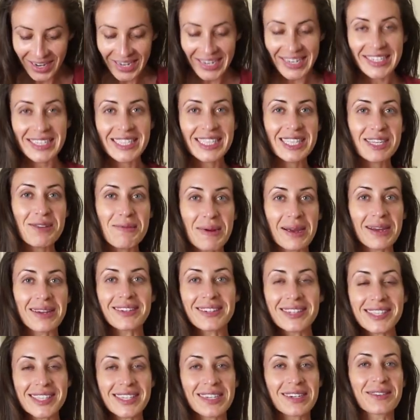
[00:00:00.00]
It
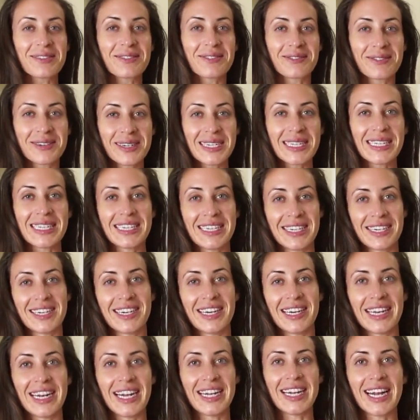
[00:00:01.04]
smells really
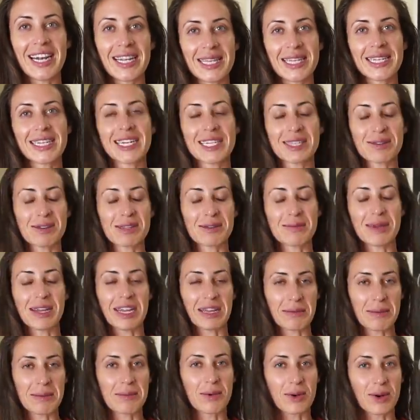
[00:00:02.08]
good. And I think that's what's
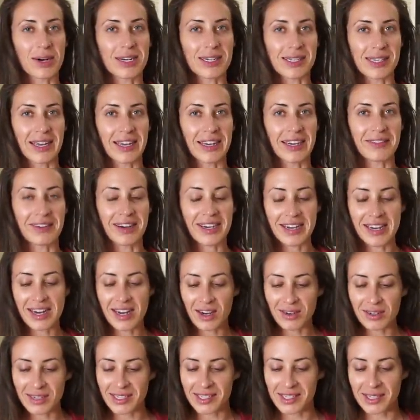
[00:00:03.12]
making me more excited right
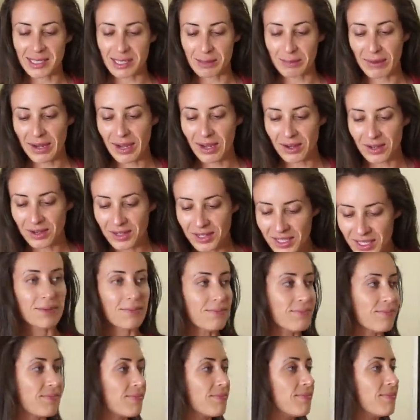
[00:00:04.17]
now is the smell.
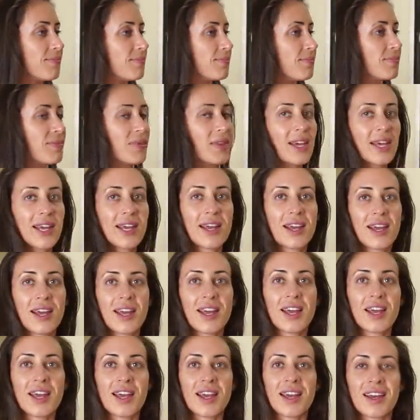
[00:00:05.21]
Mm.
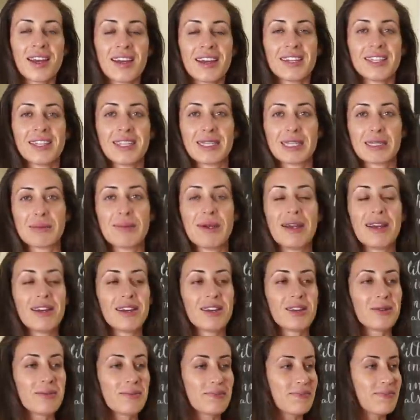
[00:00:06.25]
The
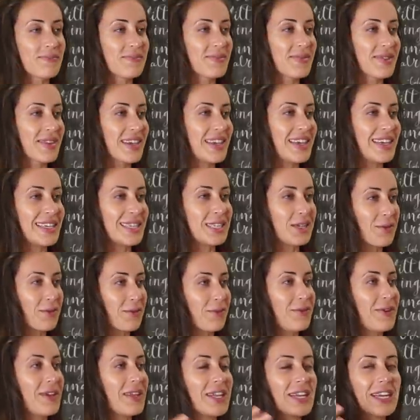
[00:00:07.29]
smell is
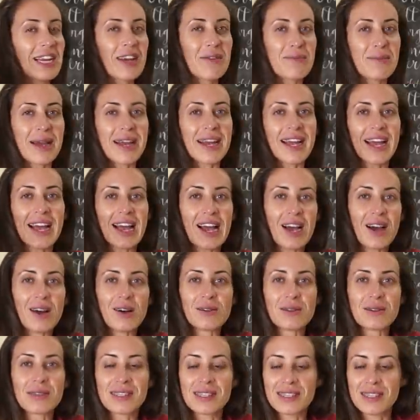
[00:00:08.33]
filling up my
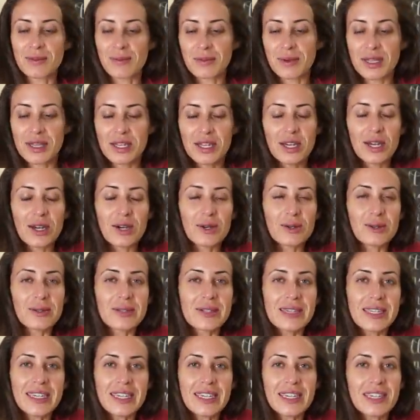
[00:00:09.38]
house with
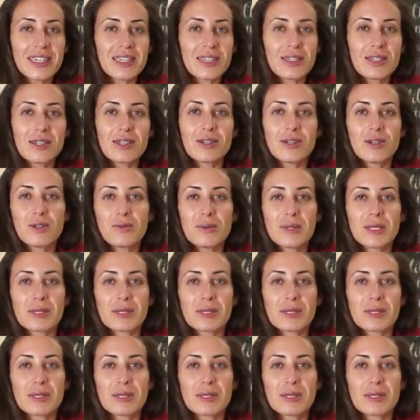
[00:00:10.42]
cozy soup